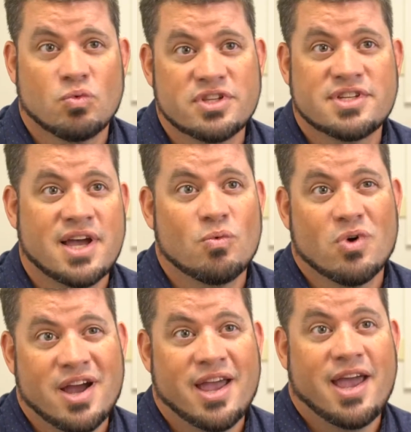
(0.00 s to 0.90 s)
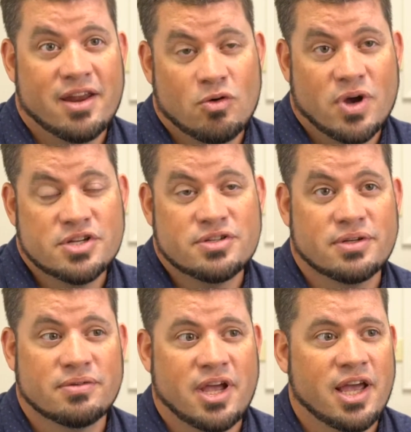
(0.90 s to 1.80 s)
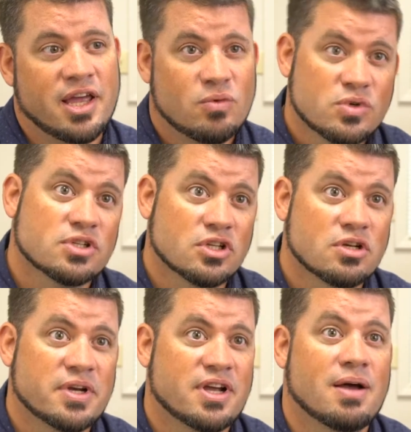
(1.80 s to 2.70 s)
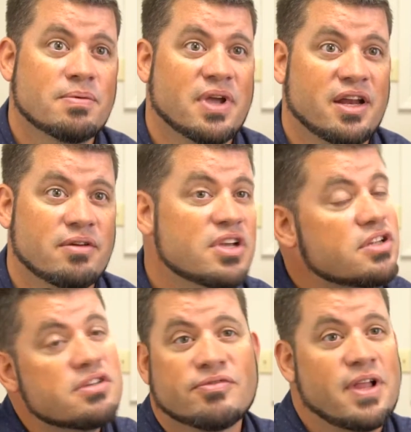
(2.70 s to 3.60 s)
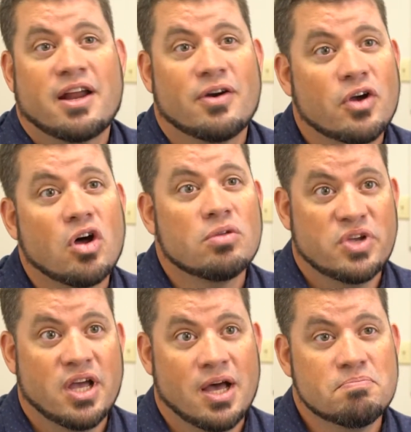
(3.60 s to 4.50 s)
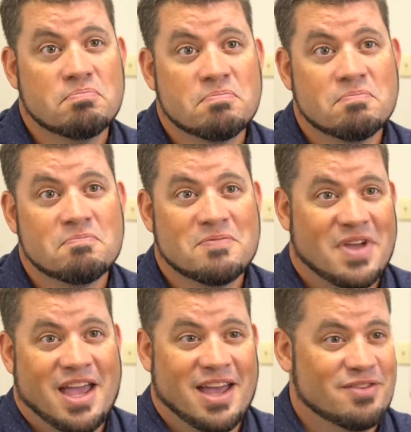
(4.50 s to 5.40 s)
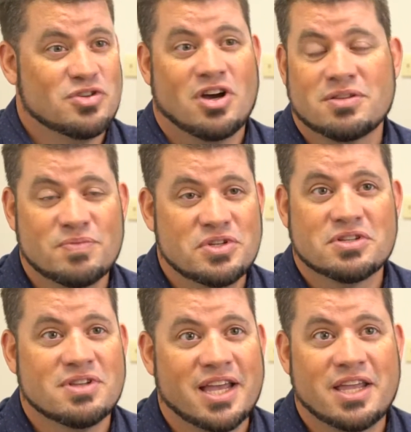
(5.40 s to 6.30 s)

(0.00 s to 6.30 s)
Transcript: was one time where I had a question and it was a little bit complicated. He just flat out called me up and talked to me just